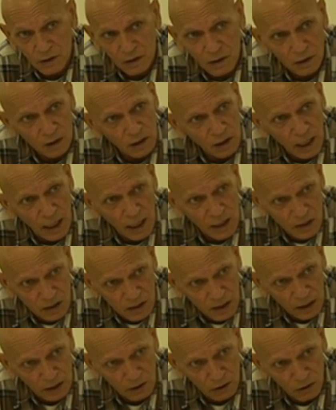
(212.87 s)
to last
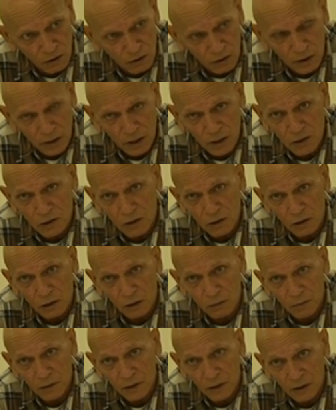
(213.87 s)
that long, it's got to
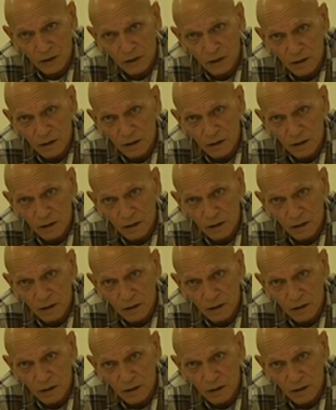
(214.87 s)
be,